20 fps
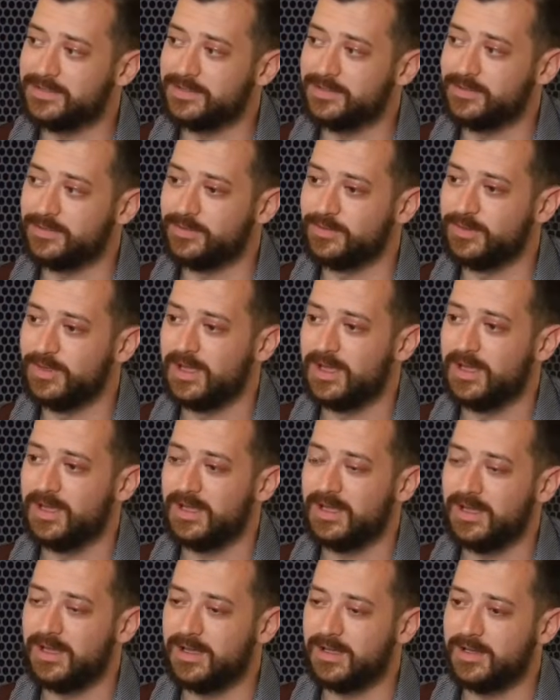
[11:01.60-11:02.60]
to
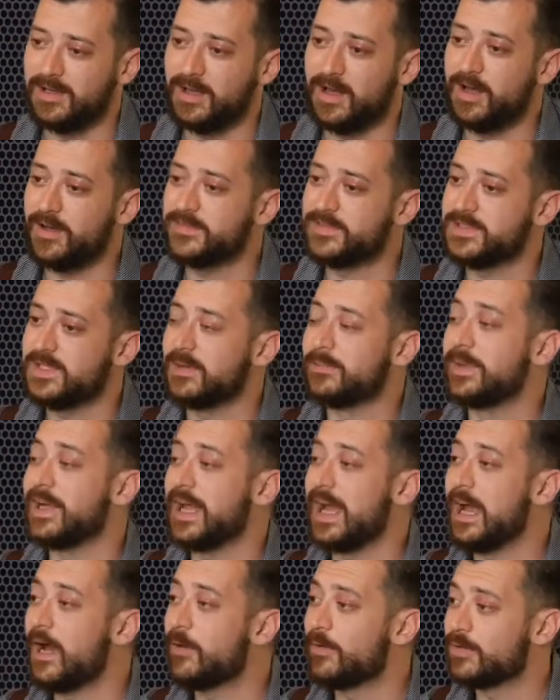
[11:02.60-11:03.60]
uh, offset
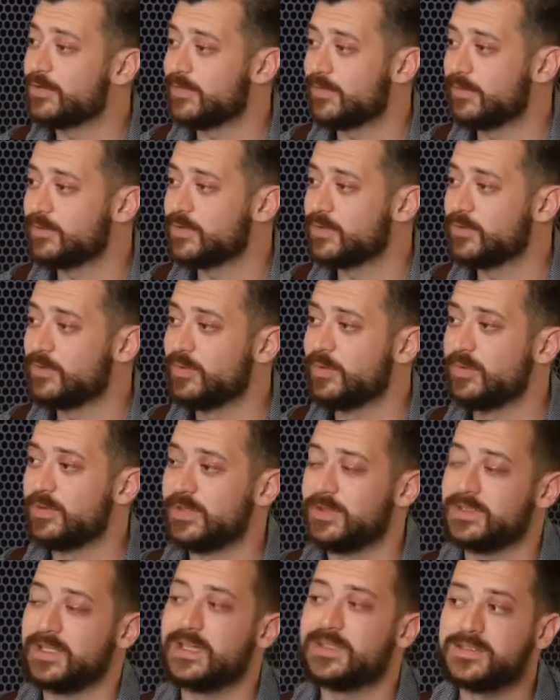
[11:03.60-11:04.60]
my hours from school,
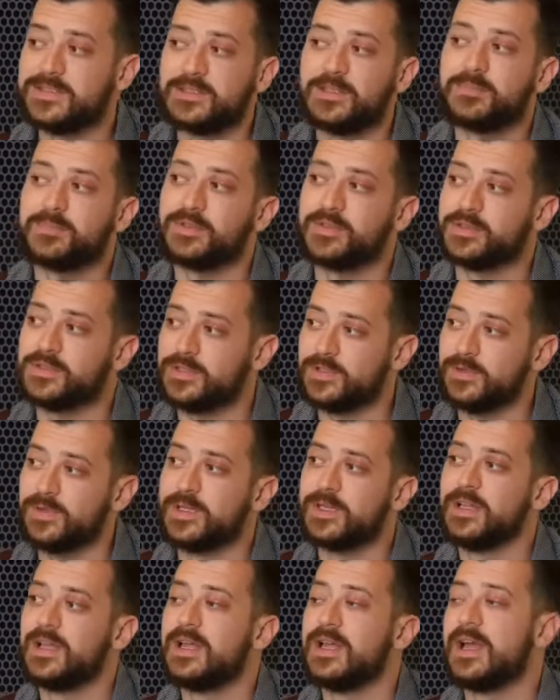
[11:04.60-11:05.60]
because I was still
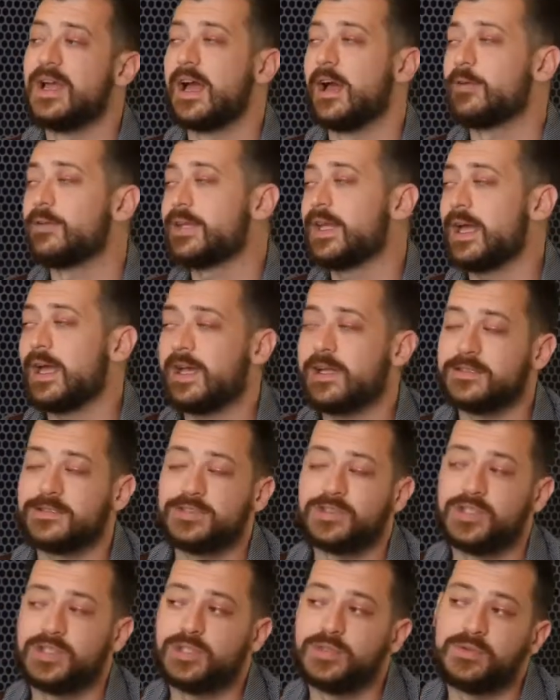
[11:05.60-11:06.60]
pursuing, I only
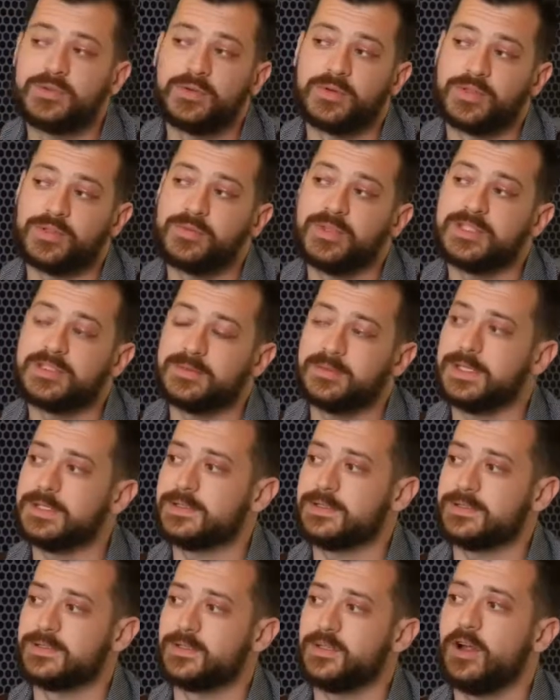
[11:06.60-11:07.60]
had two or three
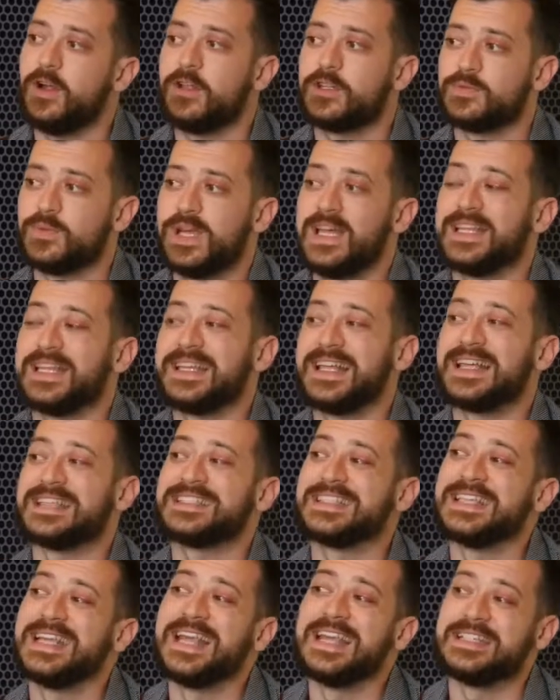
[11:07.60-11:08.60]
semesters in college where I had
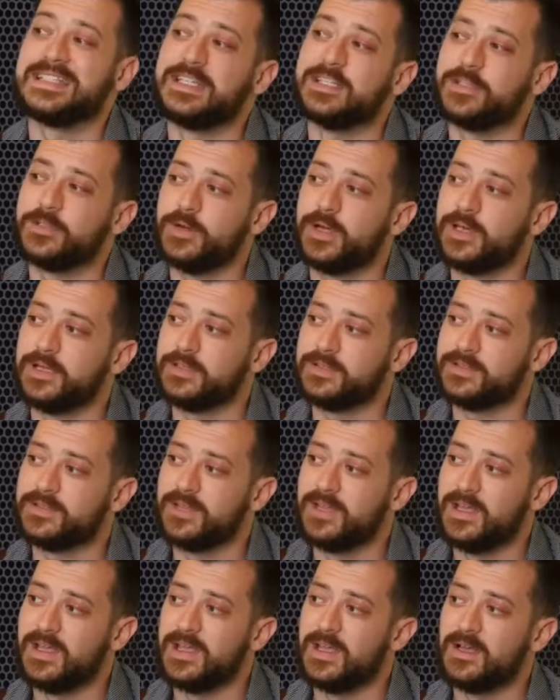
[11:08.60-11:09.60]
less than eighteen credits.
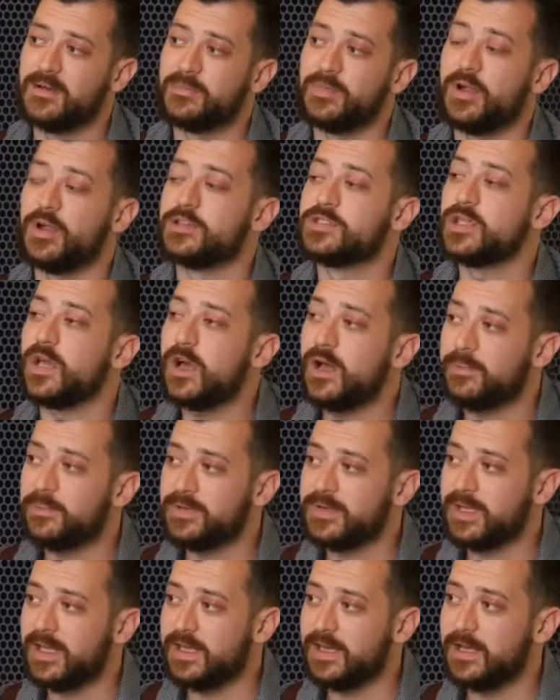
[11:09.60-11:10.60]
Wow. But on
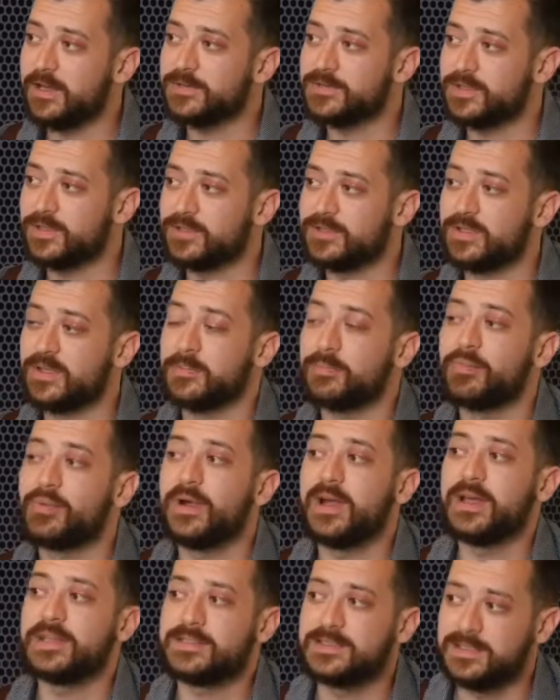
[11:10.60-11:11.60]
top of that, I was also the
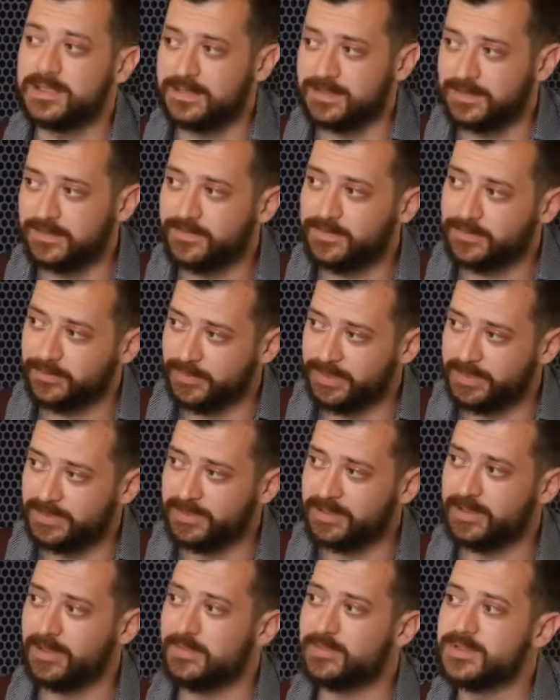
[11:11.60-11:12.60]
president of three
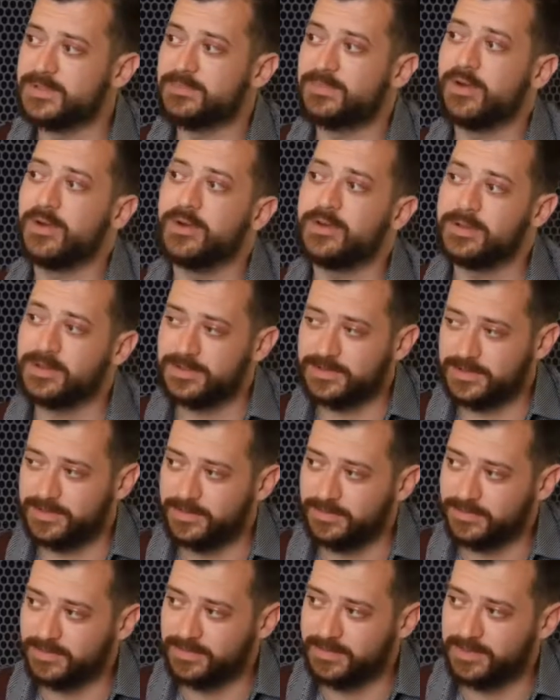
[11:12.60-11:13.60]
clubs, part of the
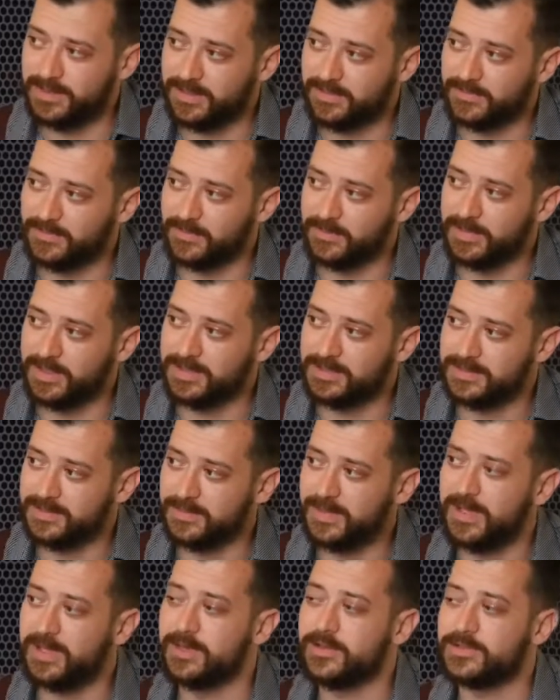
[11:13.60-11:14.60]
student government,
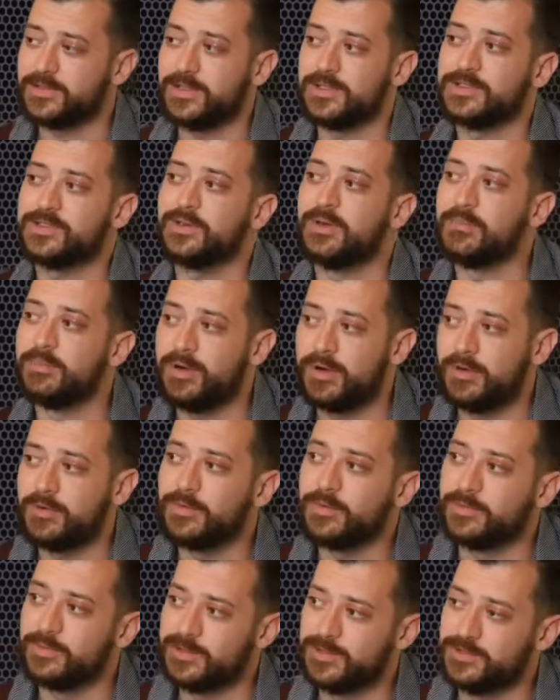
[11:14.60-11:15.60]
and I was also a
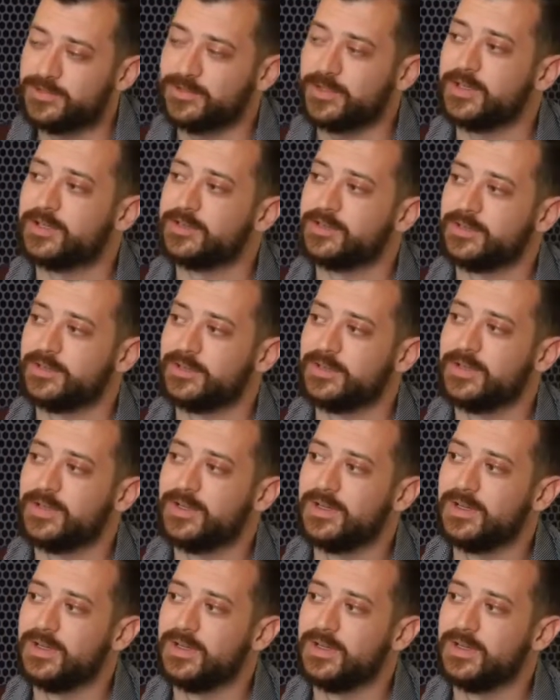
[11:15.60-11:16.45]
ballroom instructor